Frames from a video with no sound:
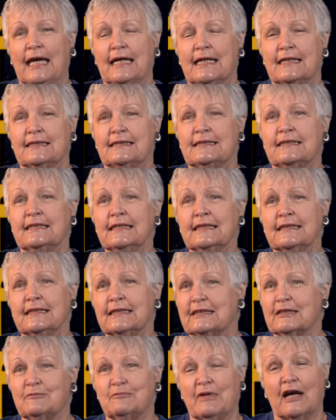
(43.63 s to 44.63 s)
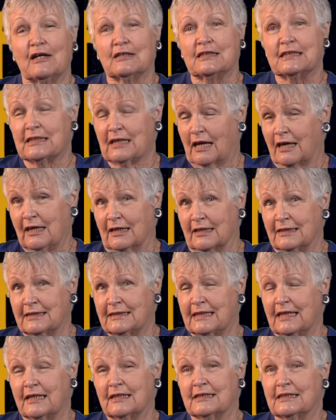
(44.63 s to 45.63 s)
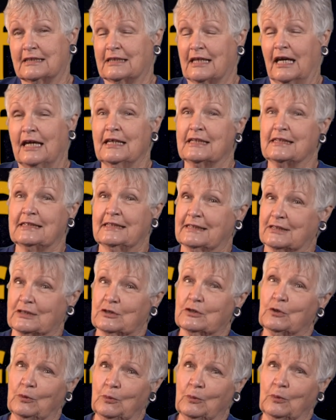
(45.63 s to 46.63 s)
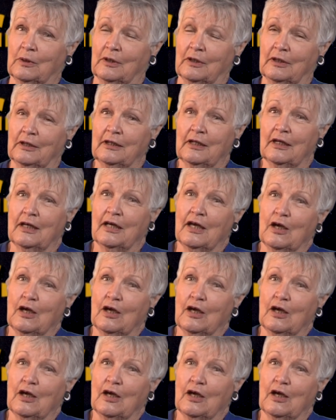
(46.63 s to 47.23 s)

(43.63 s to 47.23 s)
And since it's about science and science is cool,